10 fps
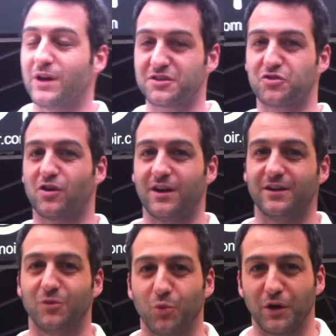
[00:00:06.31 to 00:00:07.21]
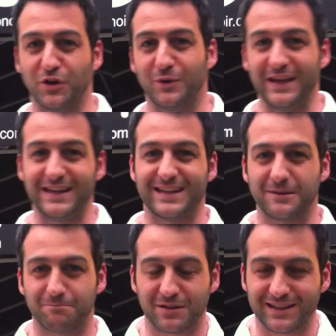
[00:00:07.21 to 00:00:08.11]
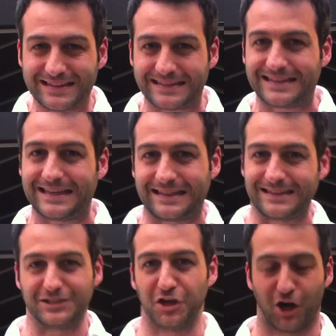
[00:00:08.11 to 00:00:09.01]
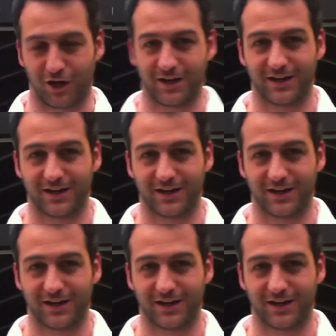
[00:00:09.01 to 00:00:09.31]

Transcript: restaurant where you eat completely in the dark.